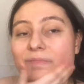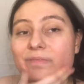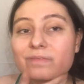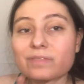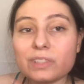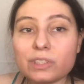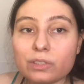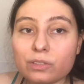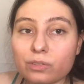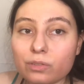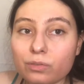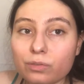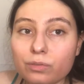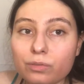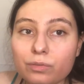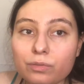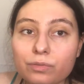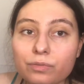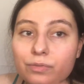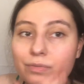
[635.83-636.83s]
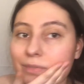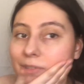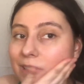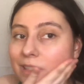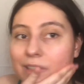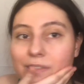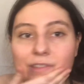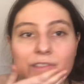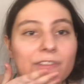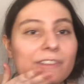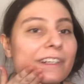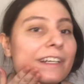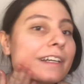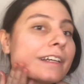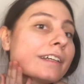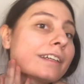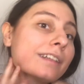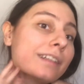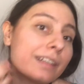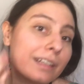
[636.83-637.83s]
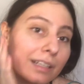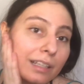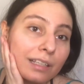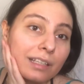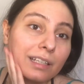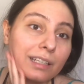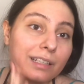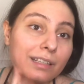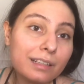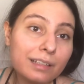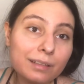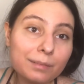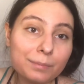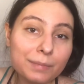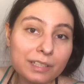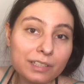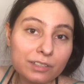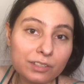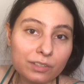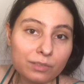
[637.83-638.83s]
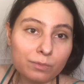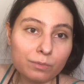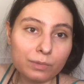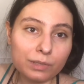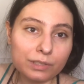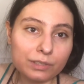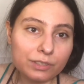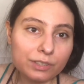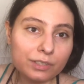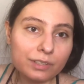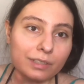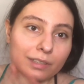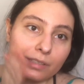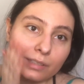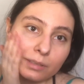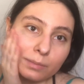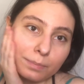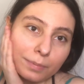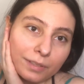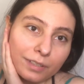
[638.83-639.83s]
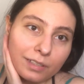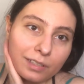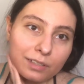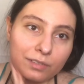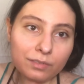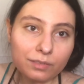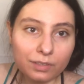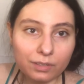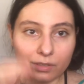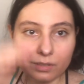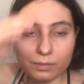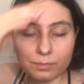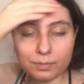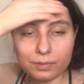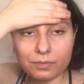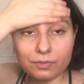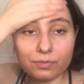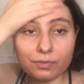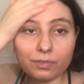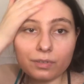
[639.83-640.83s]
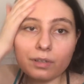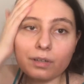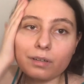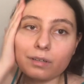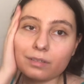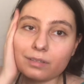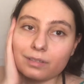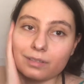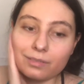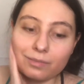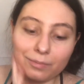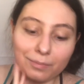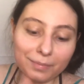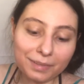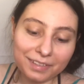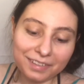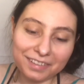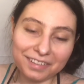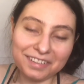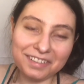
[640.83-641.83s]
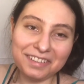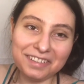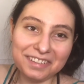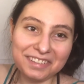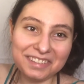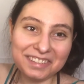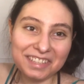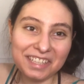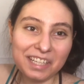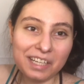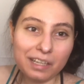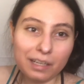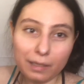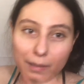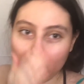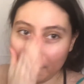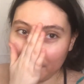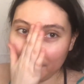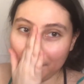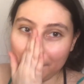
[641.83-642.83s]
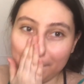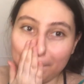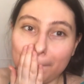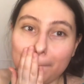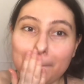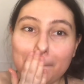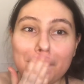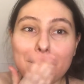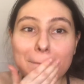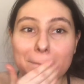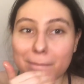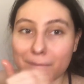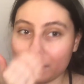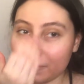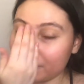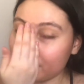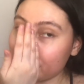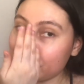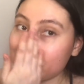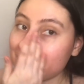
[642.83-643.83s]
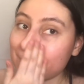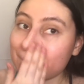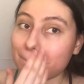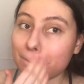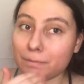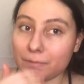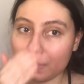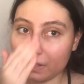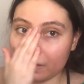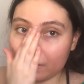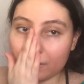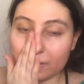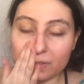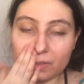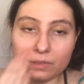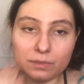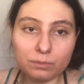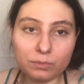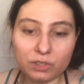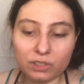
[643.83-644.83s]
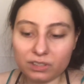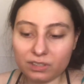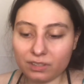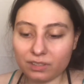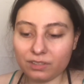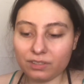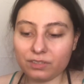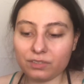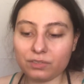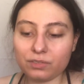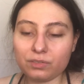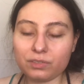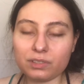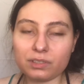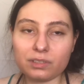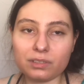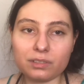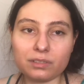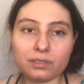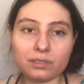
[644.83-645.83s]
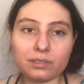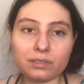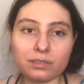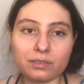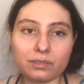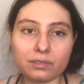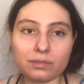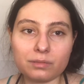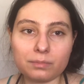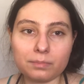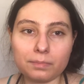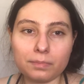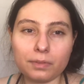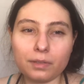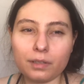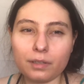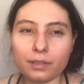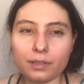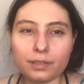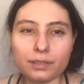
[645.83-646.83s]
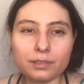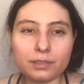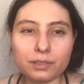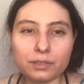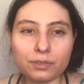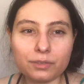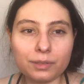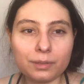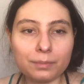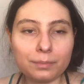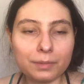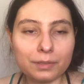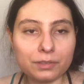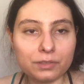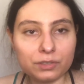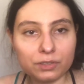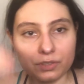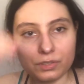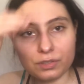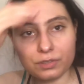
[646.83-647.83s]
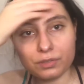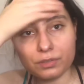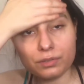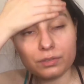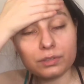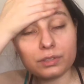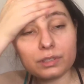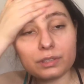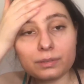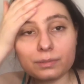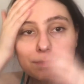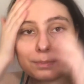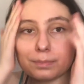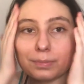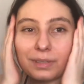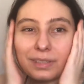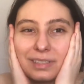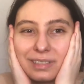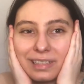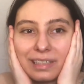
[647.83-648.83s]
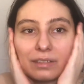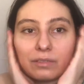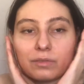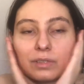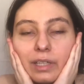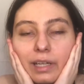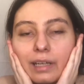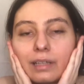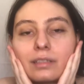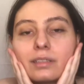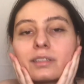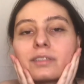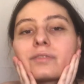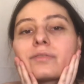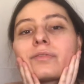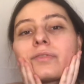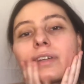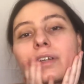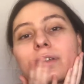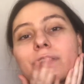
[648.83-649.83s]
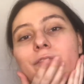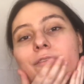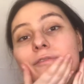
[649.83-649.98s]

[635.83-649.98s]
So freaking dry. And imagine winter is barely gonna be fall. Oh my god. But I think I'm just gonna use the Pond's cream I used to use, but that one has fake